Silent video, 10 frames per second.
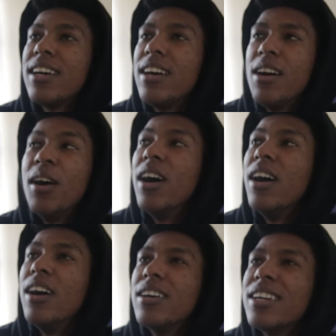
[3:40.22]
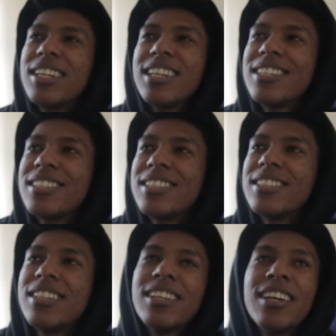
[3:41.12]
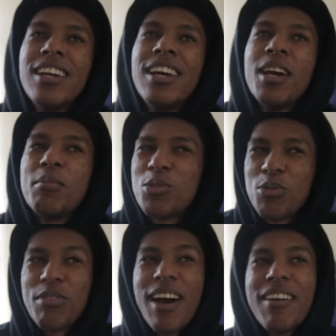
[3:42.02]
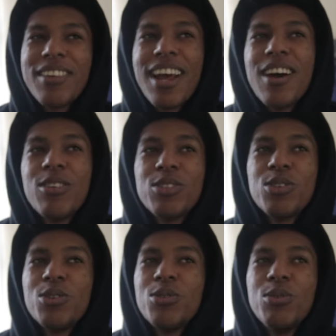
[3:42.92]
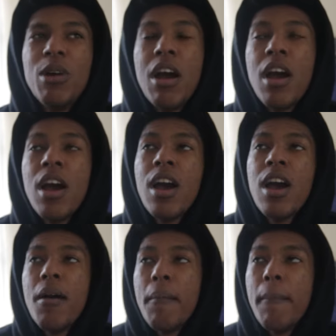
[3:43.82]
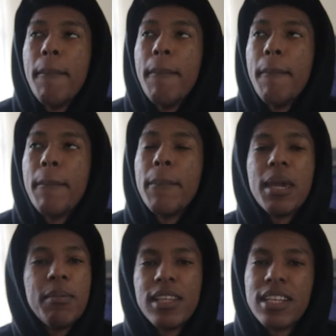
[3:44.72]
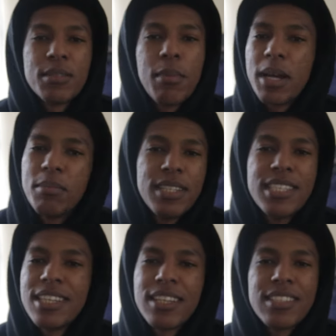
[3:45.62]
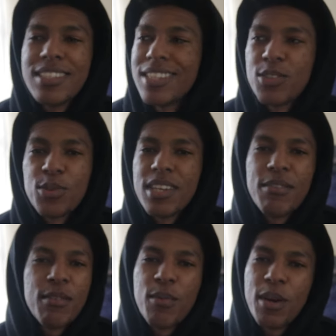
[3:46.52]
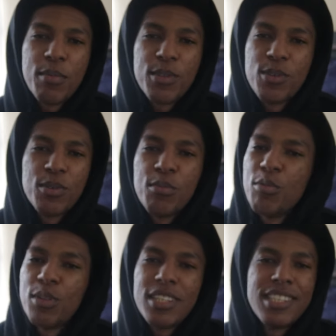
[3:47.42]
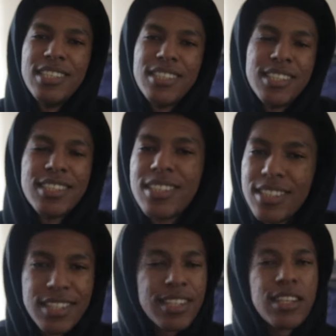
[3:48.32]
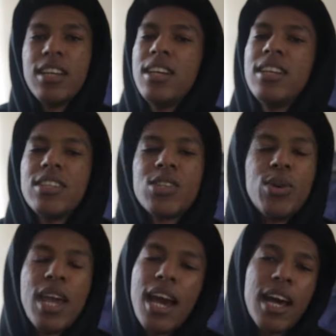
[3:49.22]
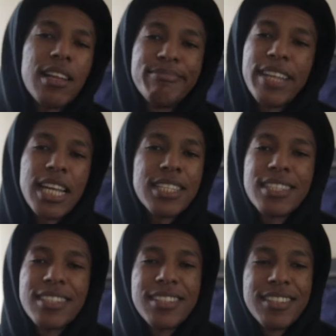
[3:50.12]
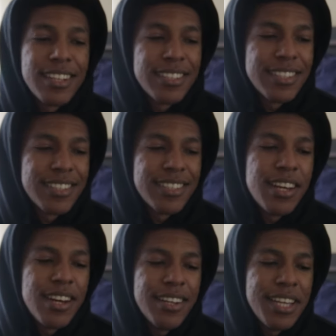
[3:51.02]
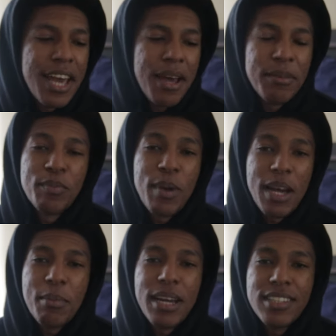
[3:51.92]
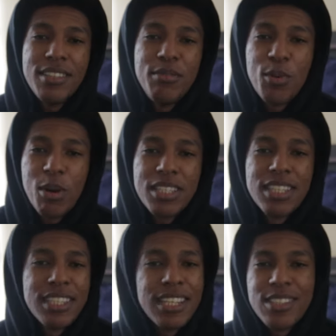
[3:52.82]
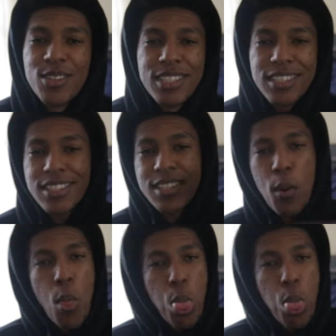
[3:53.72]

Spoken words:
I think it's episode 5 now. So maybe there might be 6 or 7 more episodes before the season is just. So yeah, that's my TV watching days are just.